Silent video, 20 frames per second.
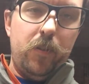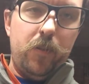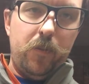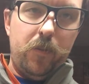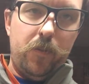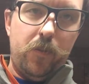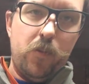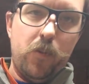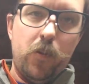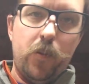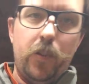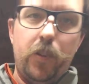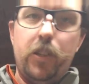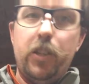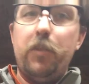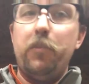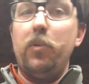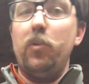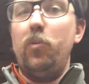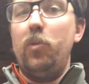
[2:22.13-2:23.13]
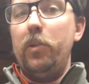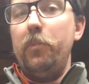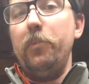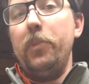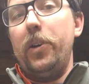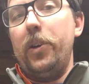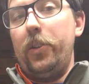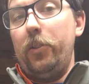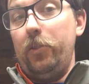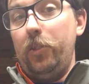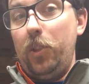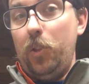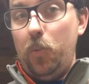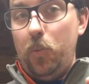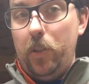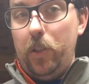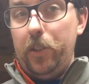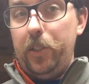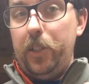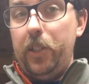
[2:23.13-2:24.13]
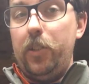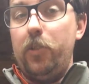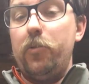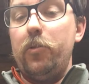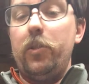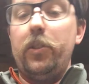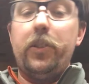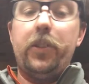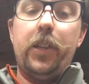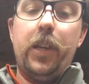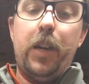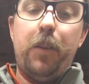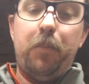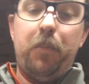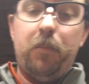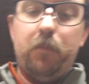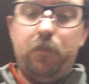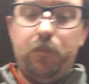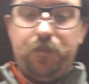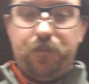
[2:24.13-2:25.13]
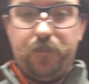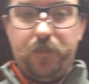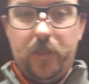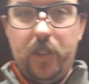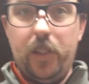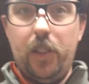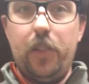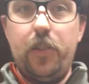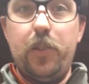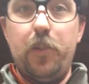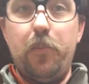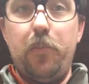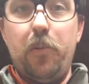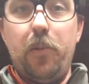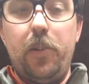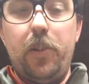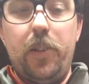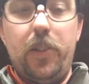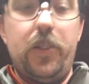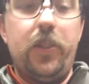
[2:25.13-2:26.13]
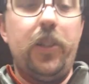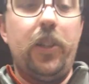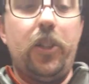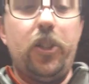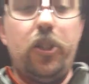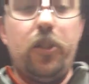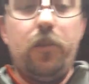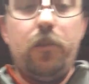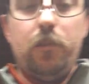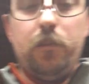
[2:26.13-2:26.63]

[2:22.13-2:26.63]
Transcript: For the number 1 model, you will need to drill and tap. And that's an important distinction.